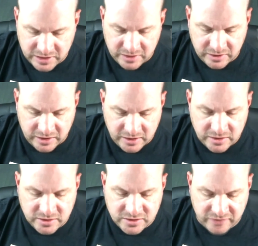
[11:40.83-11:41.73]
Okay.
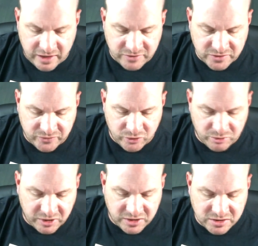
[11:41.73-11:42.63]
Survive is a
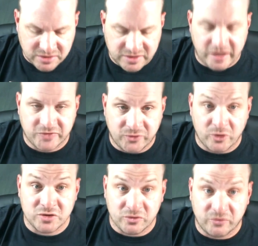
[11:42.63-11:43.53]
4+. Size
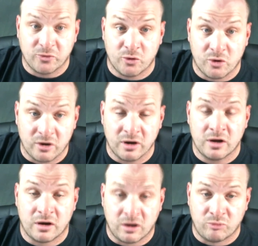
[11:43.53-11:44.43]
4. So 4
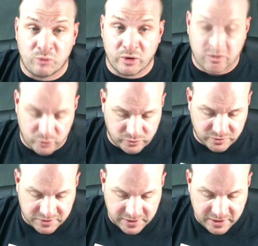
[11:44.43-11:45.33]
hull point
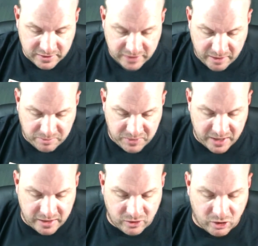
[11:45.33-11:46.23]
wounds. Not
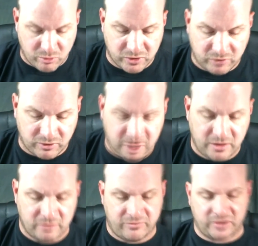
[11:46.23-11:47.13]
bad. Armor 3.
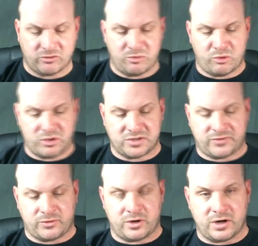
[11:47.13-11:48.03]
Victory points
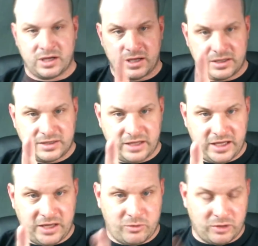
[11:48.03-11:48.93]
4. The
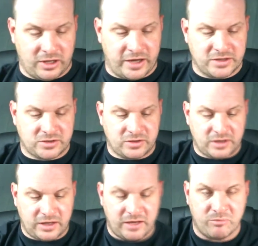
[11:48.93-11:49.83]
Equalizer.
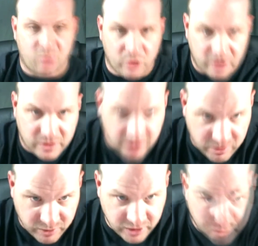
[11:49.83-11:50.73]
Important. Here
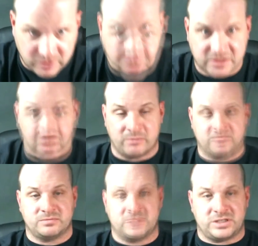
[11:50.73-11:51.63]
we go. Listen up.
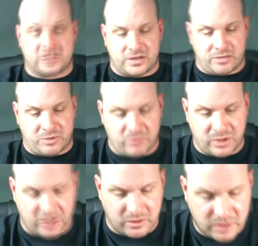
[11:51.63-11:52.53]
Listen up. Here we
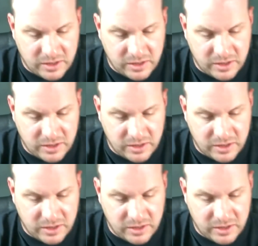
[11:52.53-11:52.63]
go.